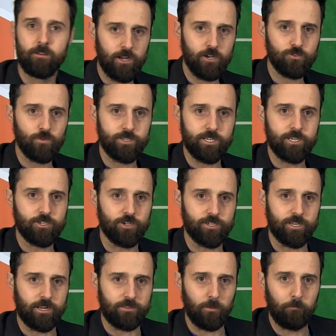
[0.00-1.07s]
Here's what's
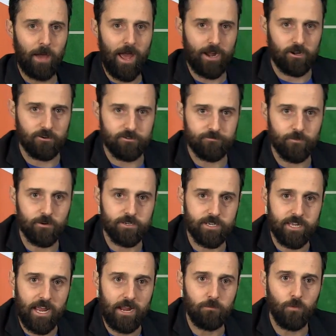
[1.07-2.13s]
interesting. The Packers'
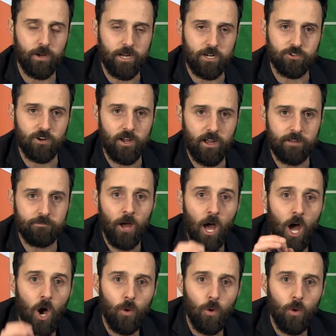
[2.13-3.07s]
first game-winning drive